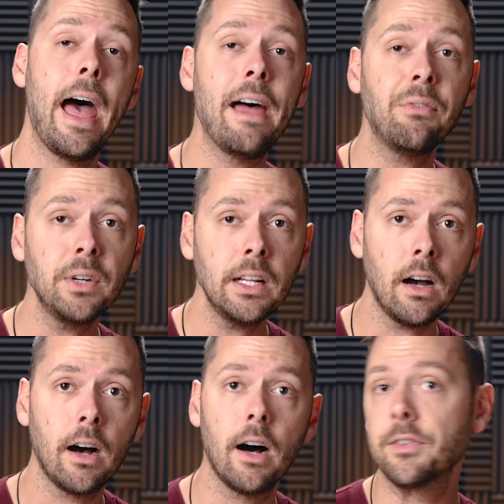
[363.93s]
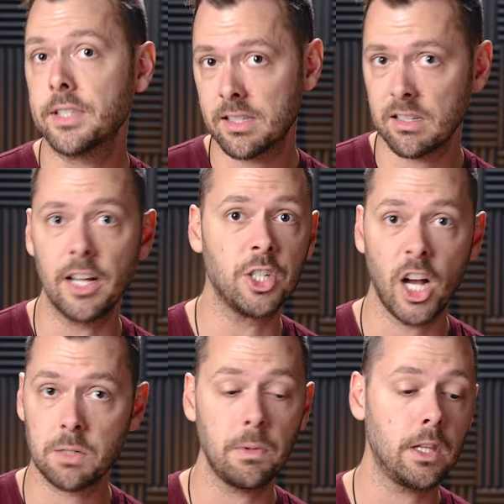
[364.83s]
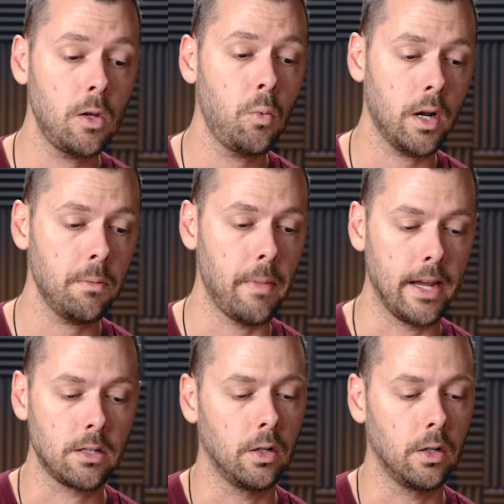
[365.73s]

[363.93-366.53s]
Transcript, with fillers: every adjustment that you wanna make.